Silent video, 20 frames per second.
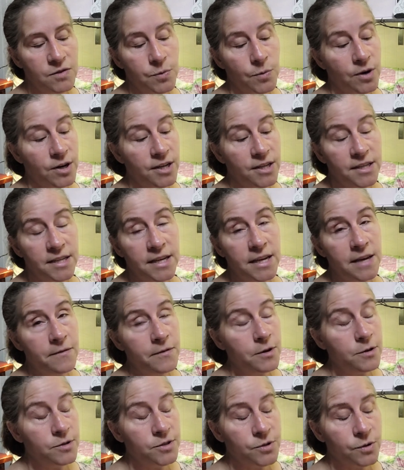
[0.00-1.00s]
wanted to give
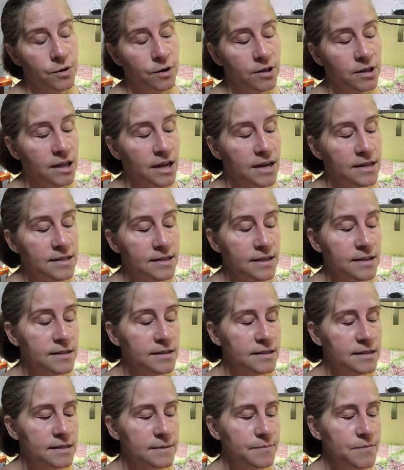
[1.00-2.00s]
you sword
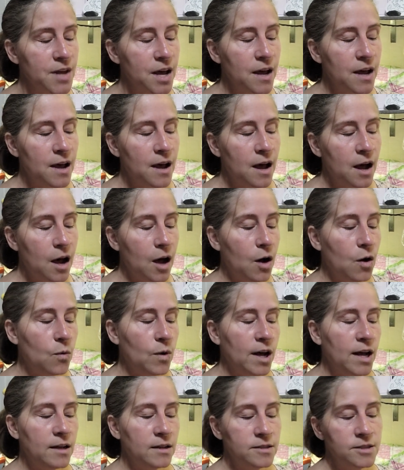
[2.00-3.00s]
lessons. Oh
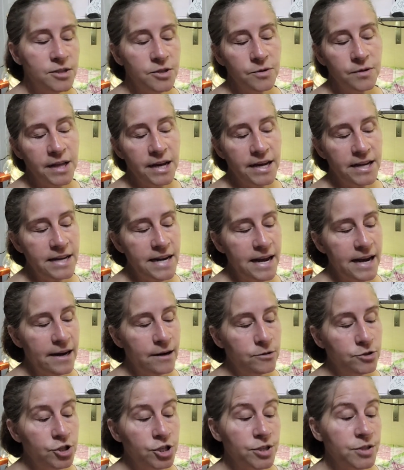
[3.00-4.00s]
well, too late
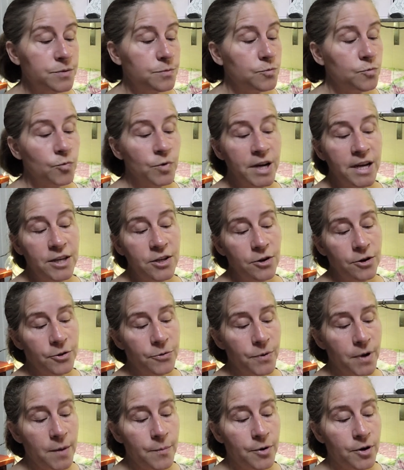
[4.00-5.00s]
now. Just read your
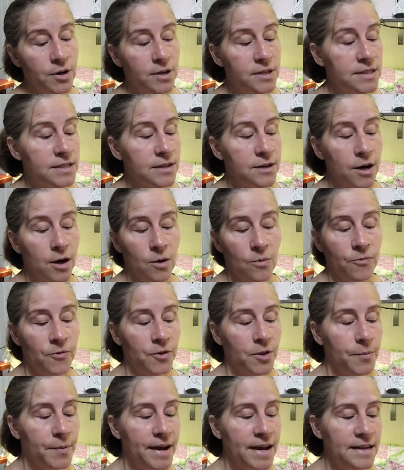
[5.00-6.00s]
3 books and hope for
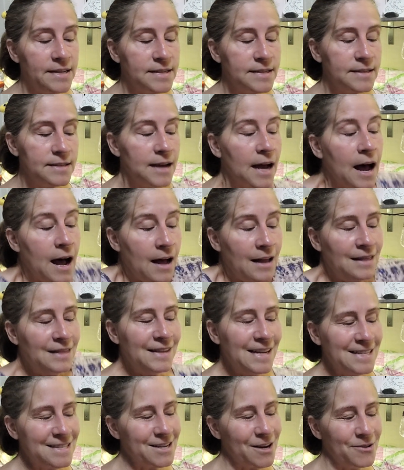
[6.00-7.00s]
the best.
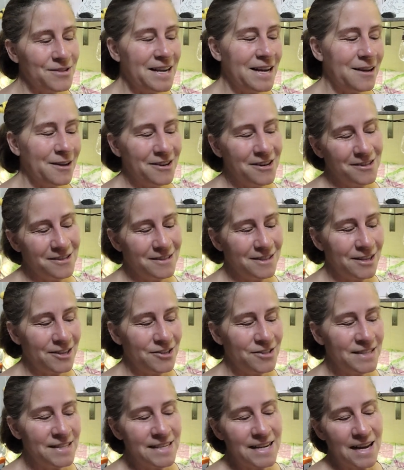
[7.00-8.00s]
Let's go tell
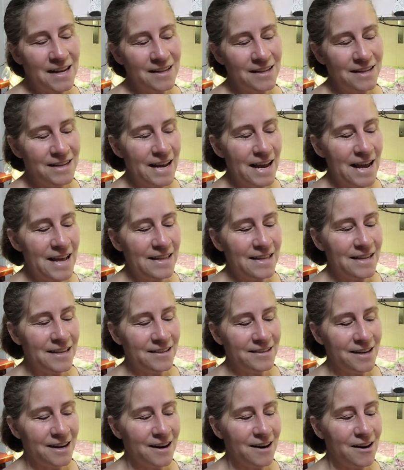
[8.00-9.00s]
Tercel and
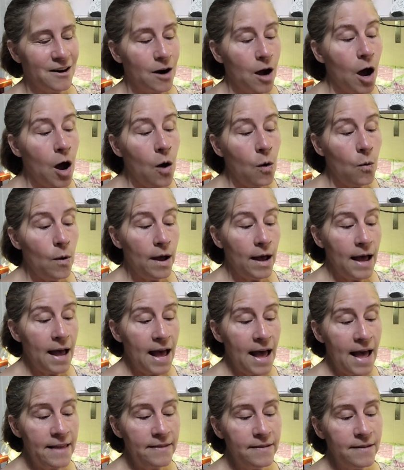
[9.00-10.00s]
Ankildar. Oh,
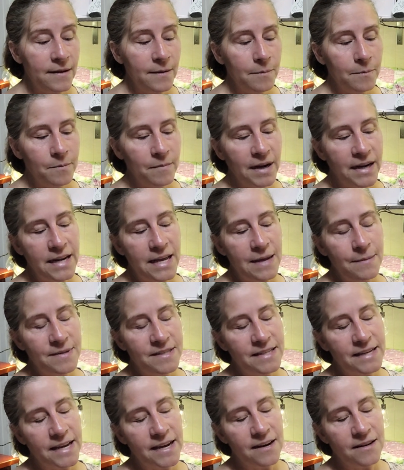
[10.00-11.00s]
and my name is
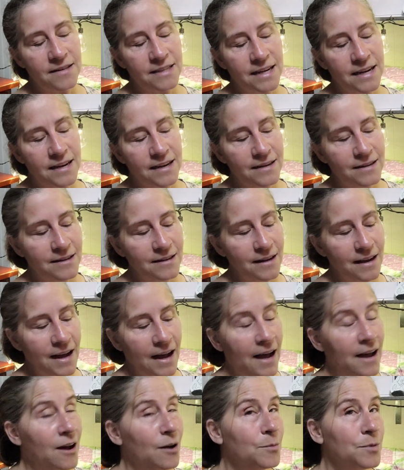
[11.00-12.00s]
Kerta.
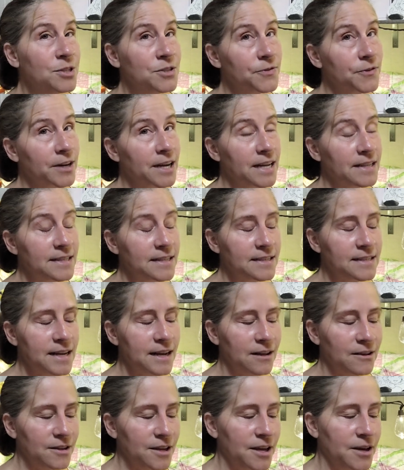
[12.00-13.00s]
I almost forgot to
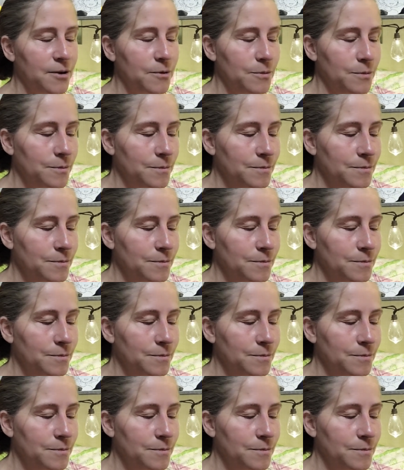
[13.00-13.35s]
tell you.